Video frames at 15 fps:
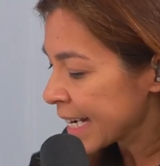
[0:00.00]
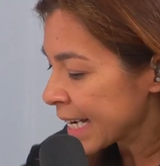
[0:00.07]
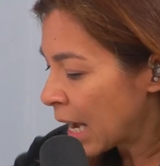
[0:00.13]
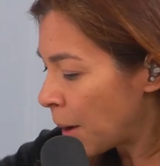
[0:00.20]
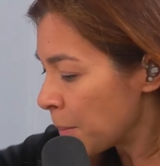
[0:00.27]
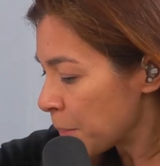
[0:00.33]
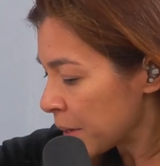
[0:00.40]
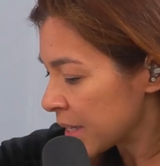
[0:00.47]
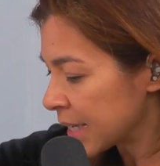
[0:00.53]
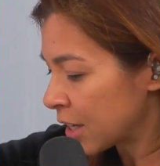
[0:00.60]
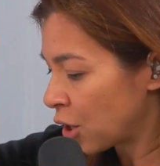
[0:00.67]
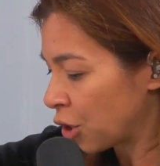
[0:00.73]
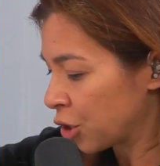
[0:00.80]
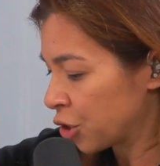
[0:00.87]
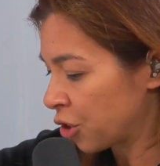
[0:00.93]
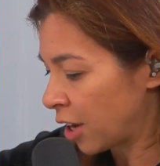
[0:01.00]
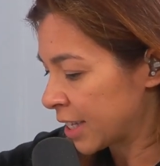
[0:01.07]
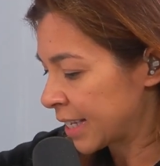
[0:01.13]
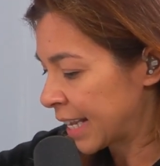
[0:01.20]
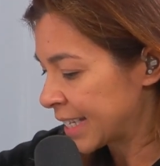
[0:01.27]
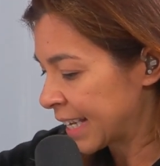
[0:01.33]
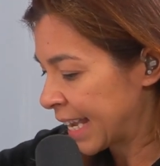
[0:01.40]
Compass, in
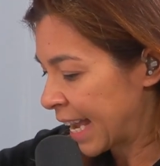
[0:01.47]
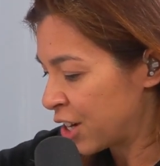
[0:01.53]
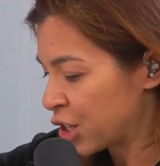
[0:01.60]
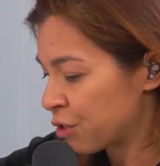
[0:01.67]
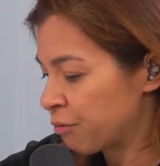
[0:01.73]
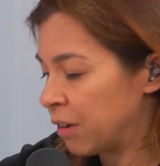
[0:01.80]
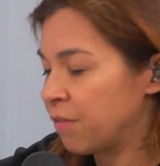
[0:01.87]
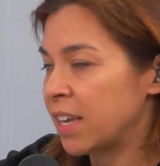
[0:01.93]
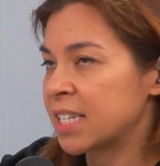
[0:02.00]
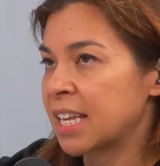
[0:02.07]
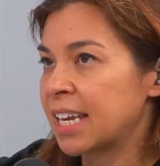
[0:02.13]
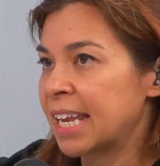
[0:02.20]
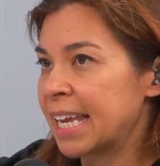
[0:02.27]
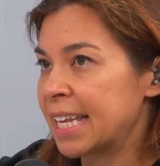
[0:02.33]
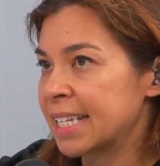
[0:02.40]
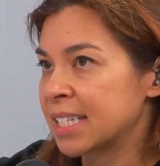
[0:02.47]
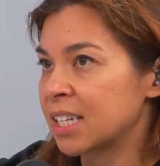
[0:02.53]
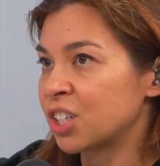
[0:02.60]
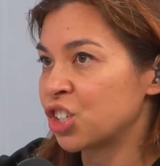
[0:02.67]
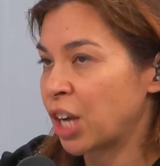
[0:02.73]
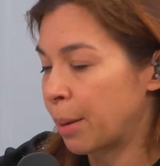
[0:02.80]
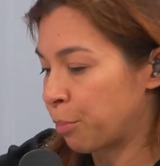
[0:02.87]
contrast, let's again just revisit its
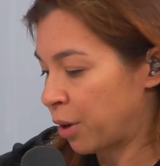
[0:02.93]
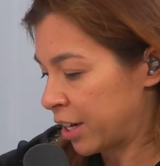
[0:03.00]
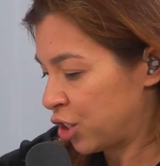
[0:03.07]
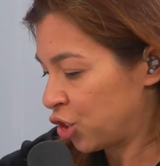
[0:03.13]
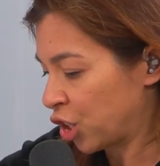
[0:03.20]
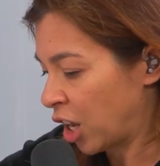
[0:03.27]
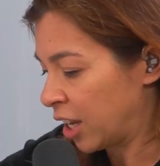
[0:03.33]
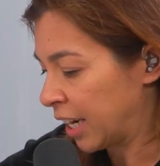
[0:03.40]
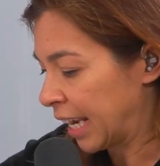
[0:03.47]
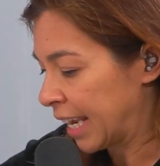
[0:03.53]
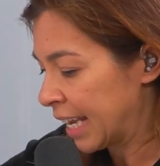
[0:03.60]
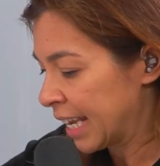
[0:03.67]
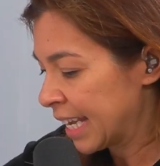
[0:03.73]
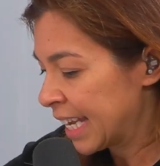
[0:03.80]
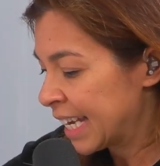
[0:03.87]
share price journey.